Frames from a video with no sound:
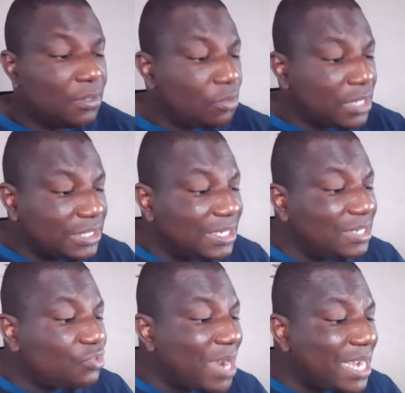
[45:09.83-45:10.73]
Look at it,
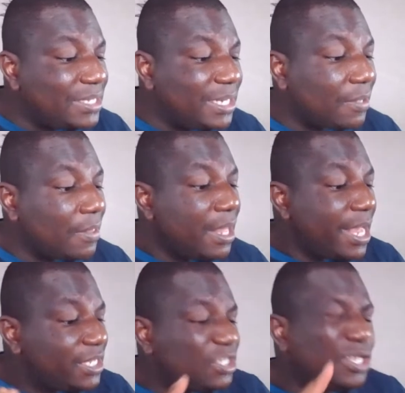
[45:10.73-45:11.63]
it's right there.
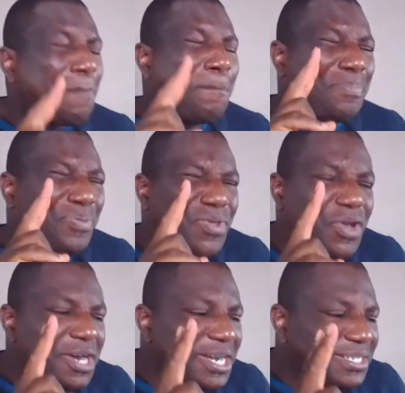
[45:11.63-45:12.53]
It says, It
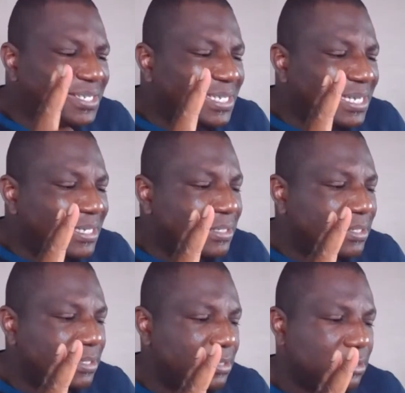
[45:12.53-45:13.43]

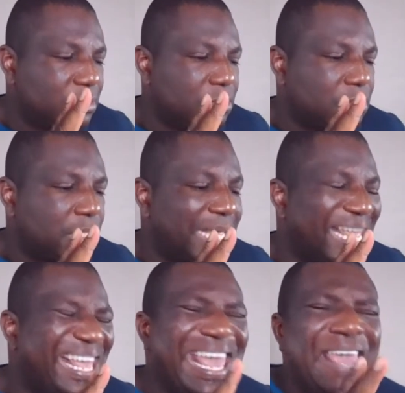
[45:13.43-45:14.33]
pierces
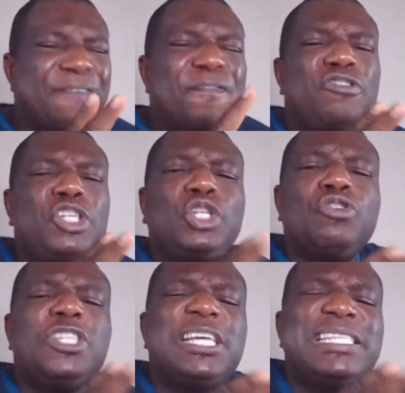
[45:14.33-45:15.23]
even
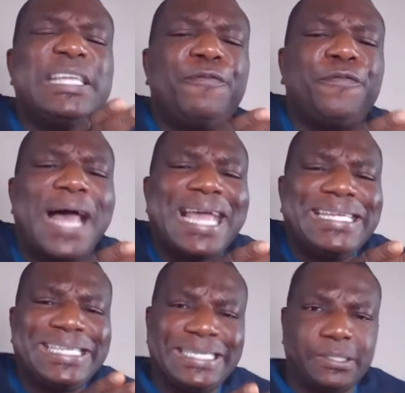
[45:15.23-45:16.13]
to the
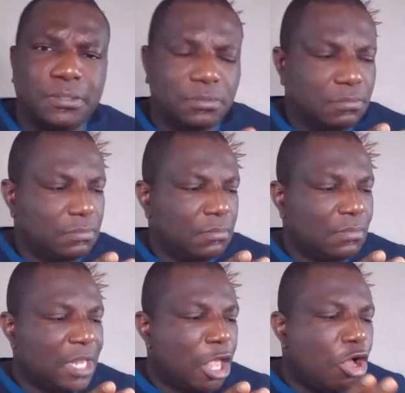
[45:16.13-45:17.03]
dividing
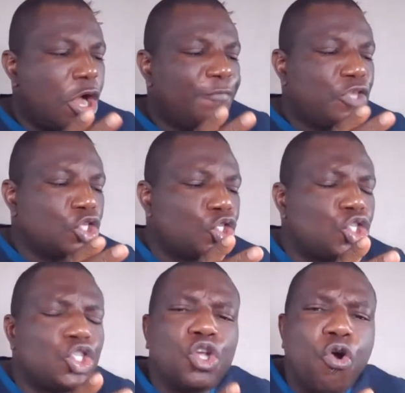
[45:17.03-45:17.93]
of the
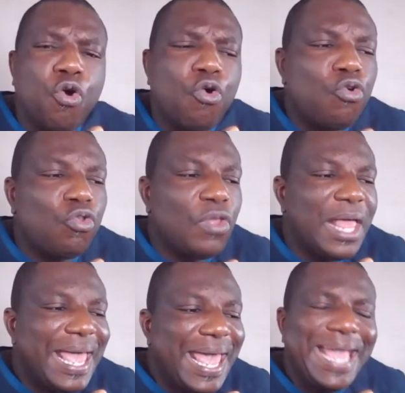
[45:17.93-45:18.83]

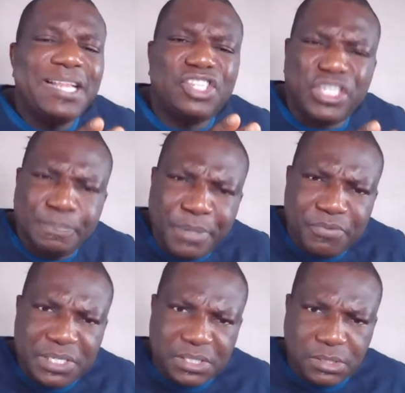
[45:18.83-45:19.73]
soul and
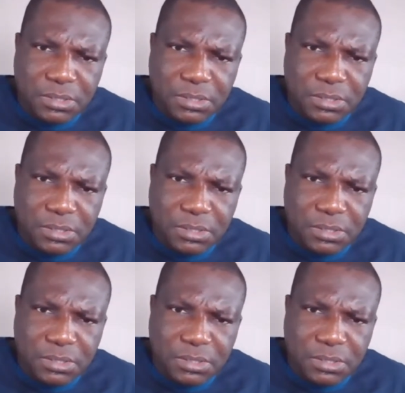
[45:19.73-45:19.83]
spirit.